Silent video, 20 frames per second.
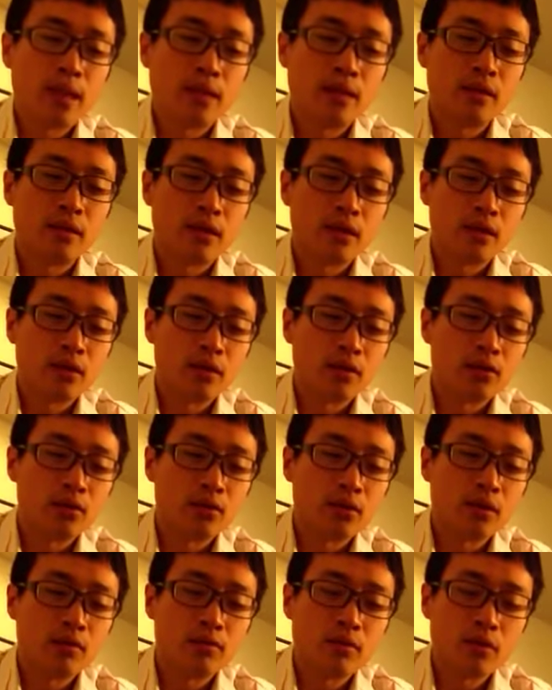
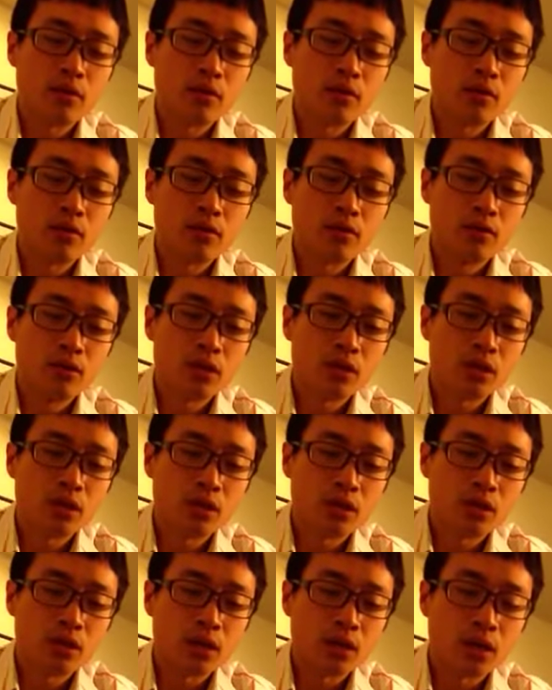Now if you're
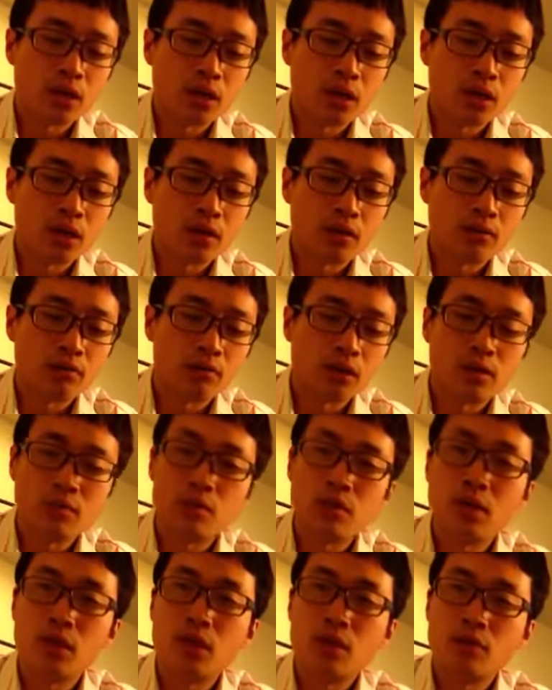using like
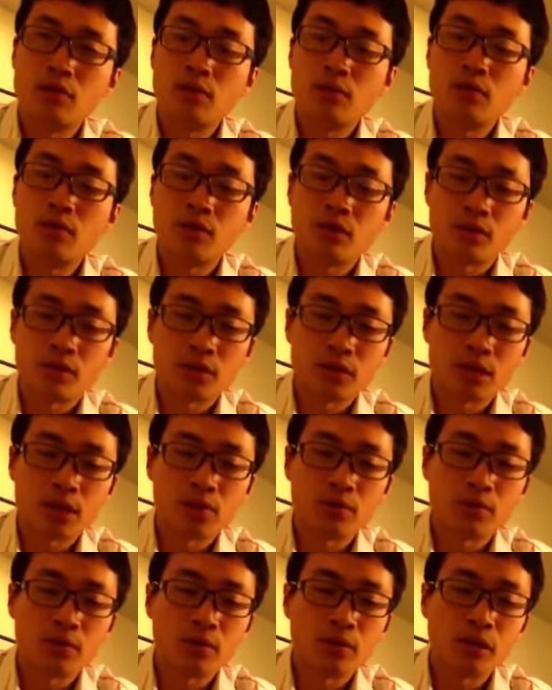PHP for
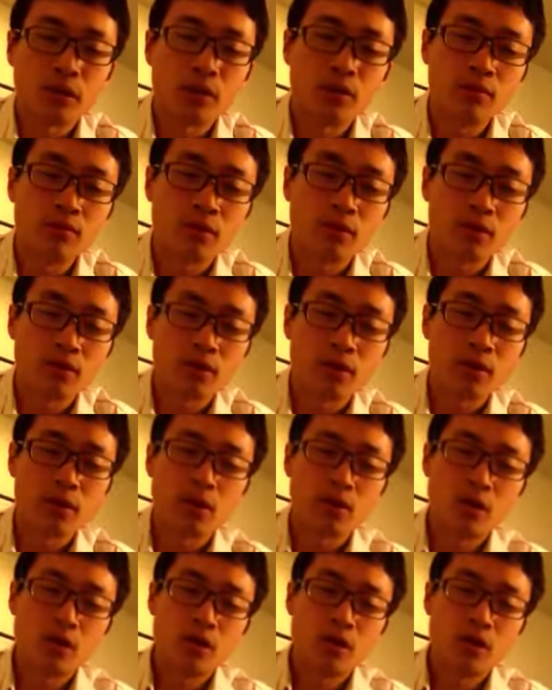example, and if you're